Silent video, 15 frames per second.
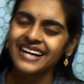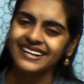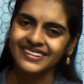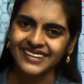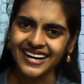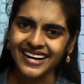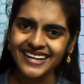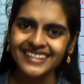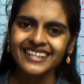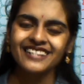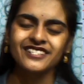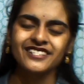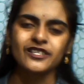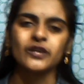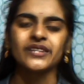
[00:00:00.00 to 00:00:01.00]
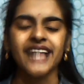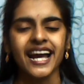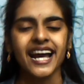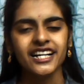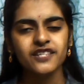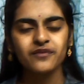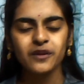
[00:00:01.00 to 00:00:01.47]
right? So
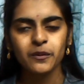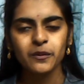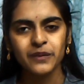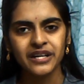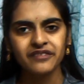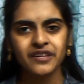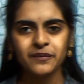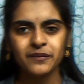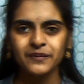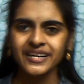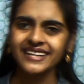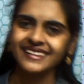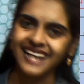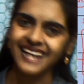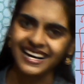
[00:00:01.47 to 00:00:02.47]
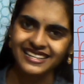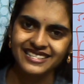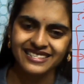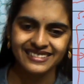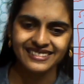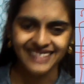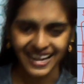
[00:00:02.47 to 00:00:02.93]
thanks for being with me.
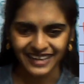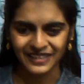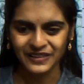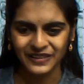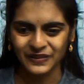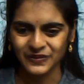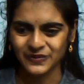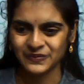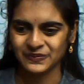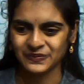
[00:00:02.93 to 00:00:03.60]
Thank you.